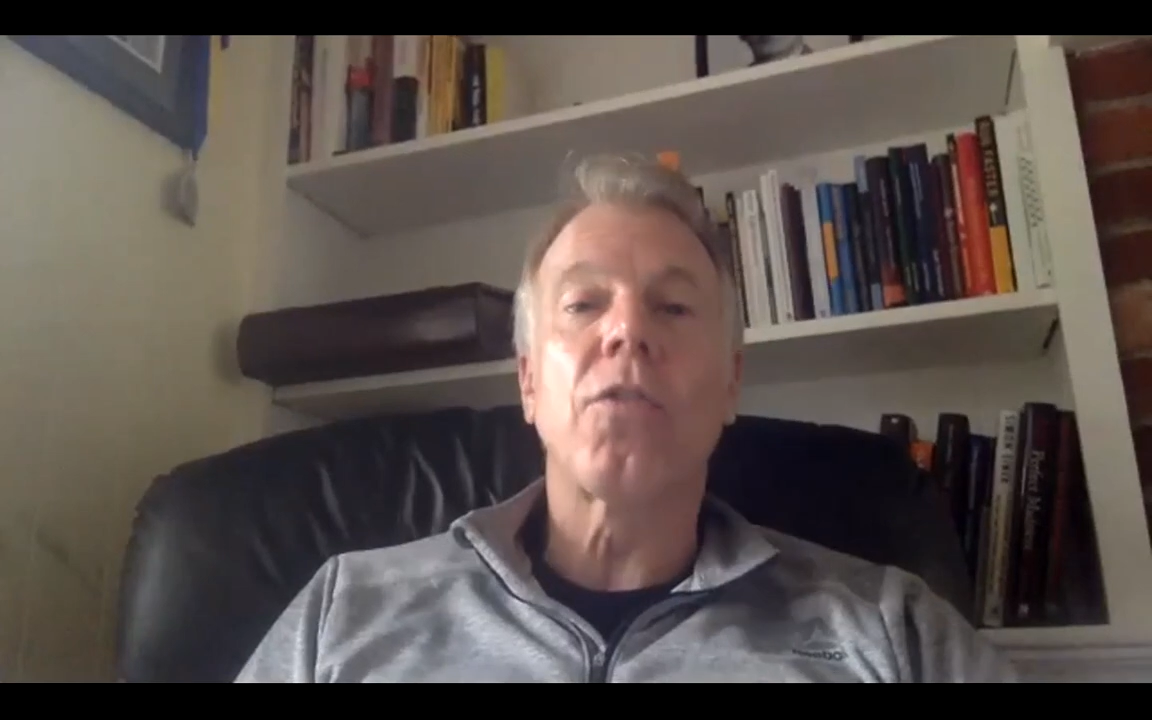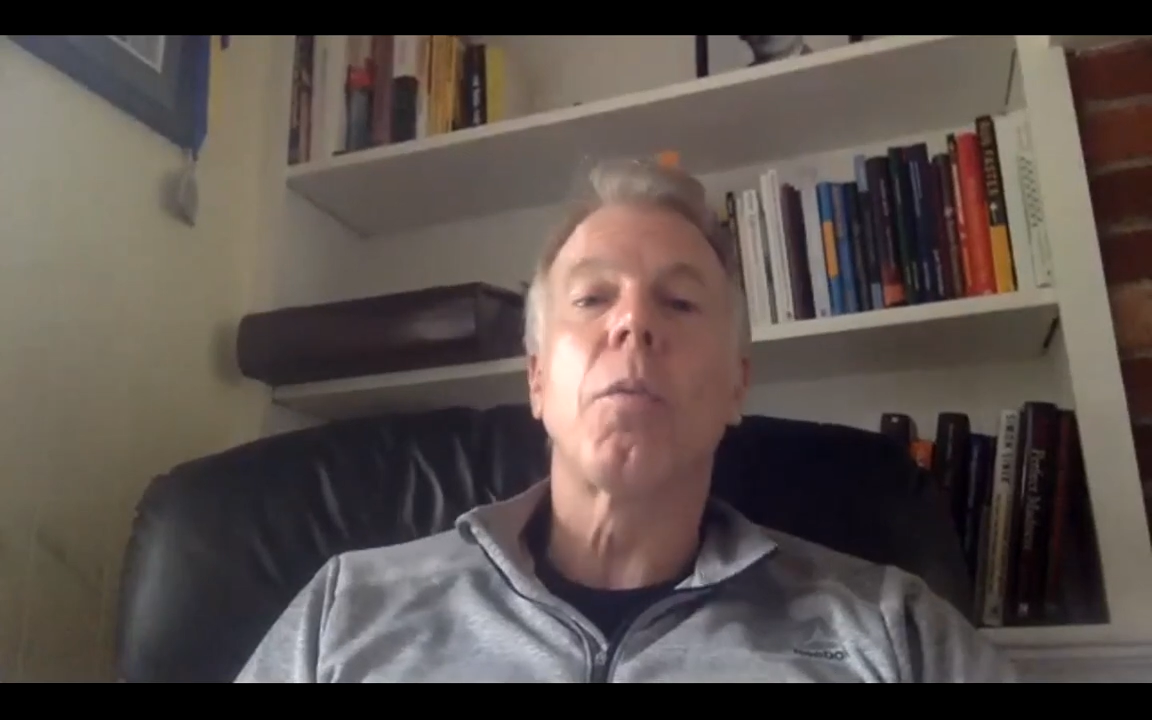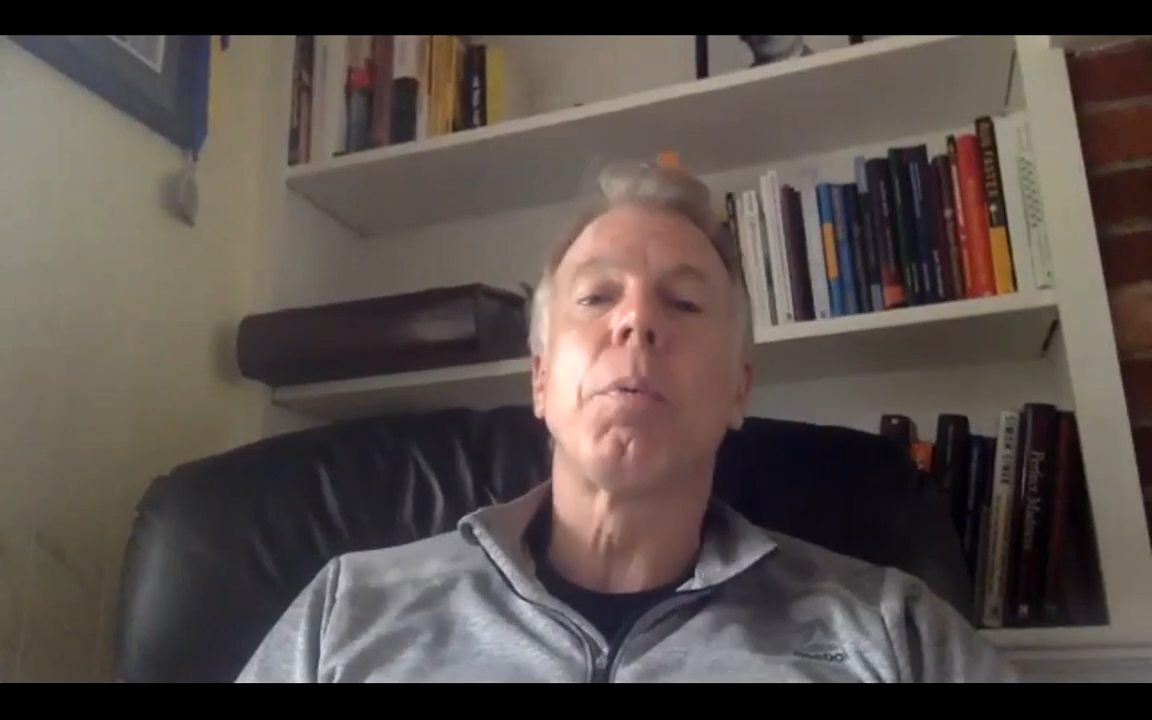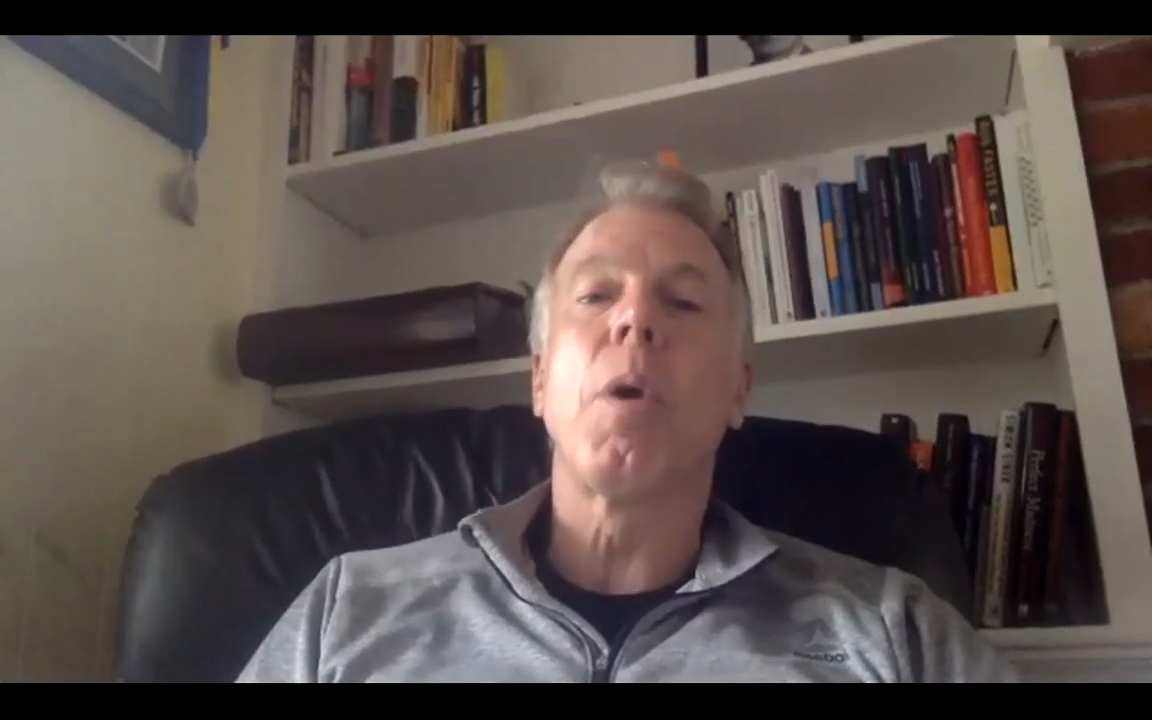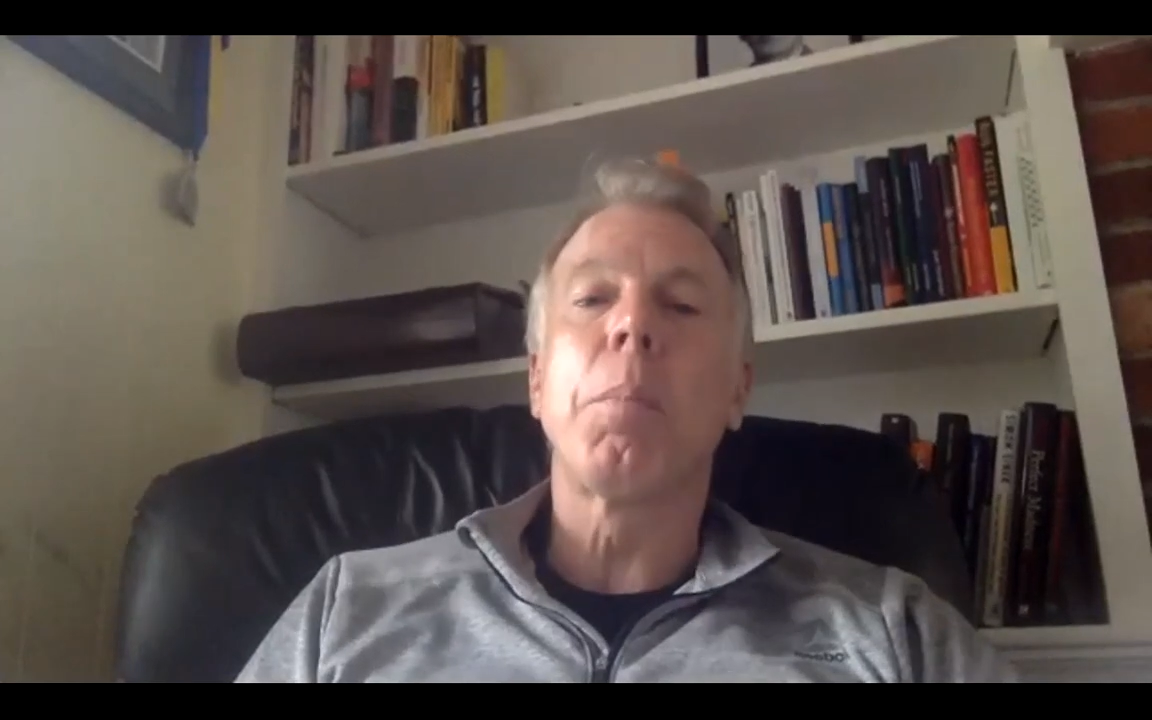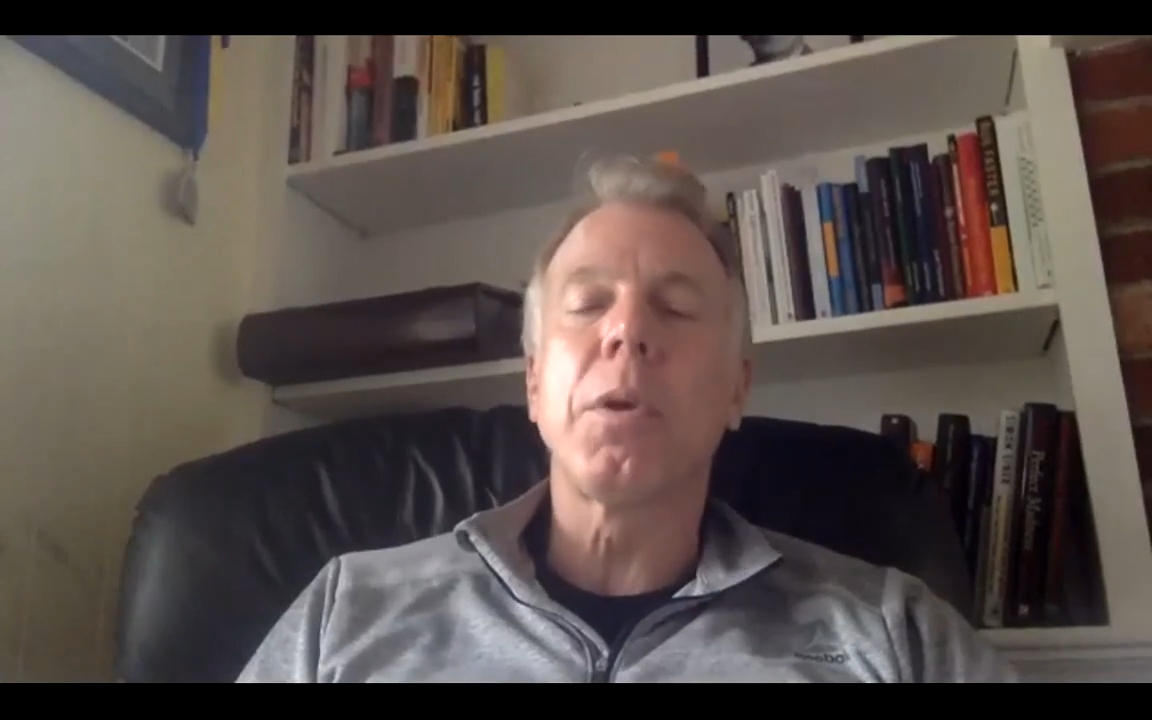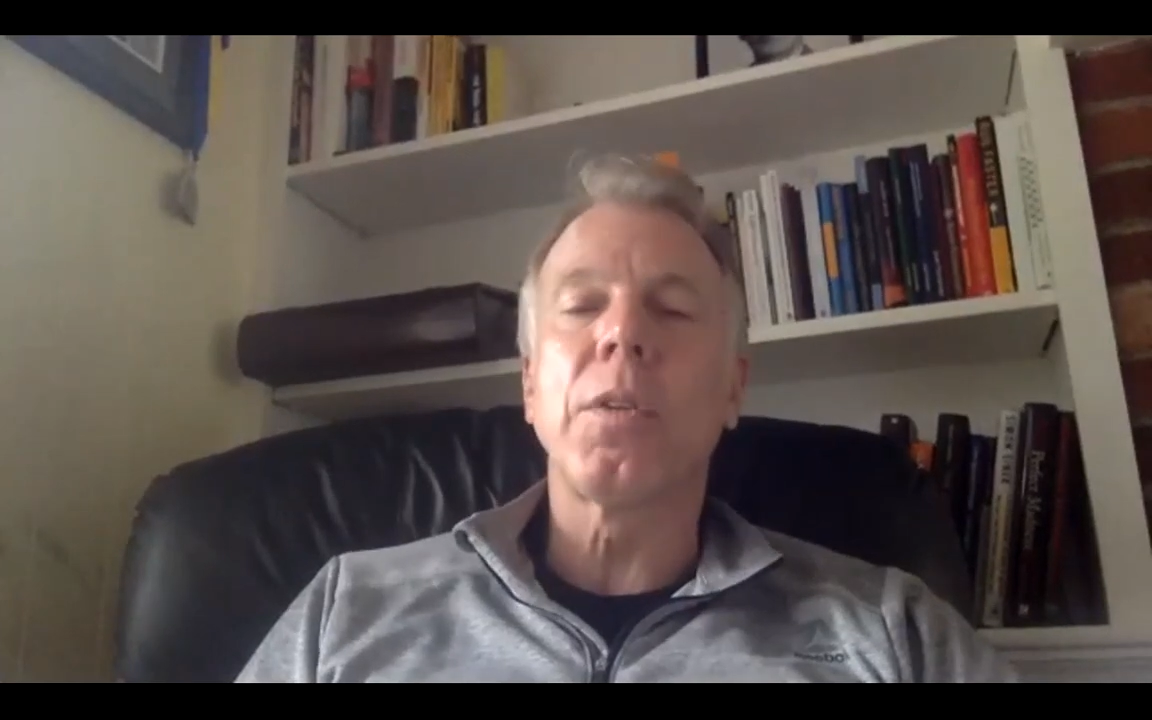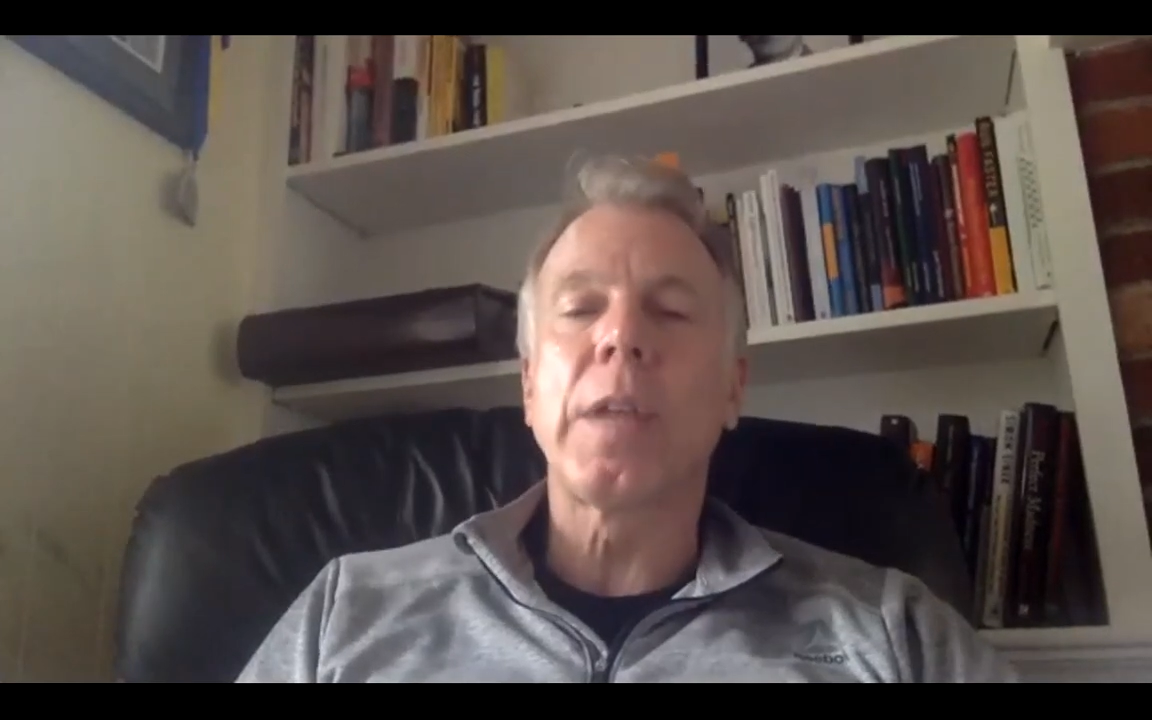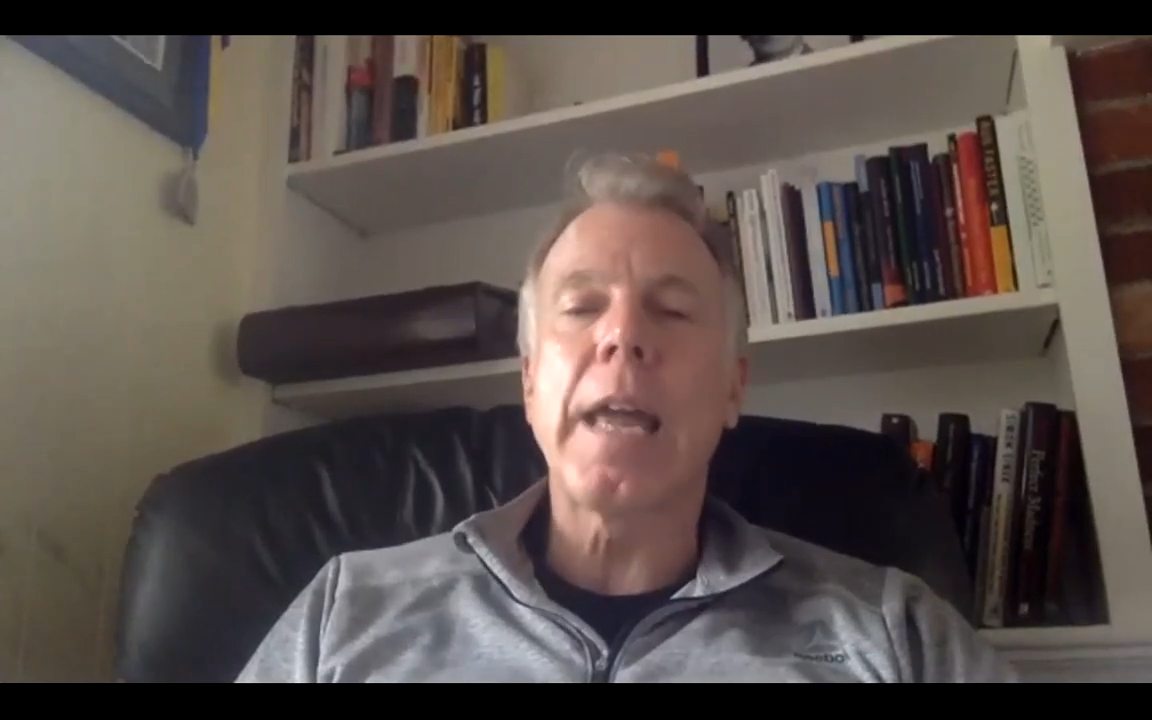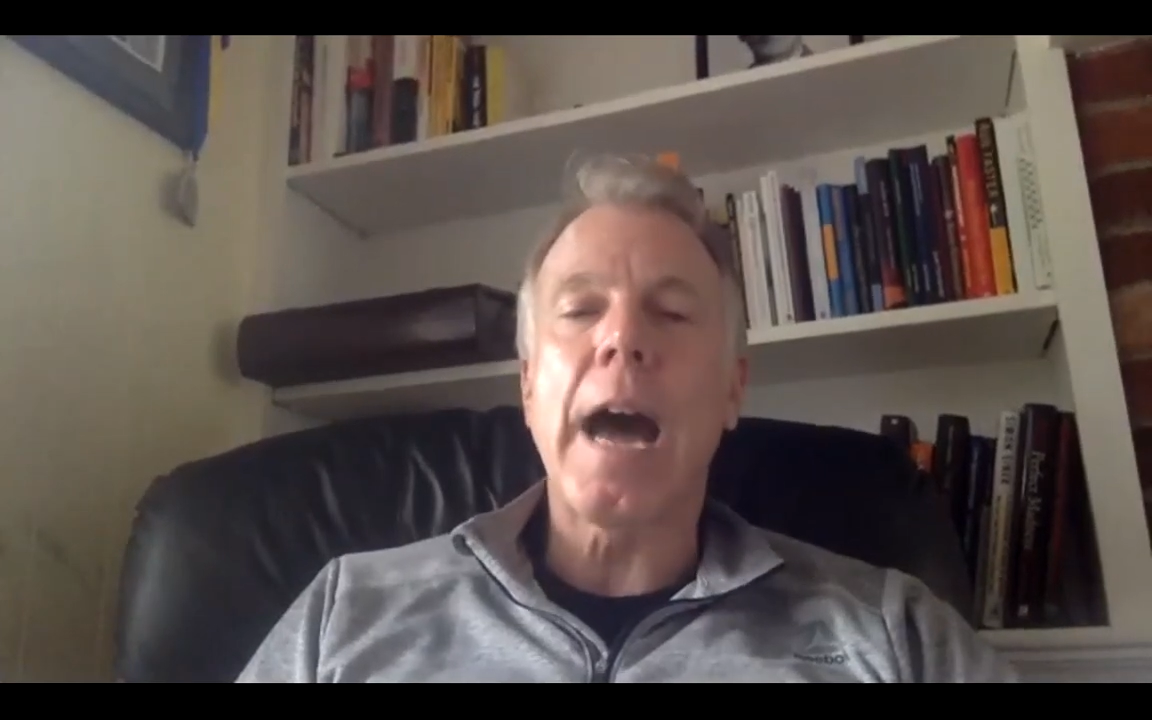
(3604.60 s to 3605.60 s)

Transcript: to appropriately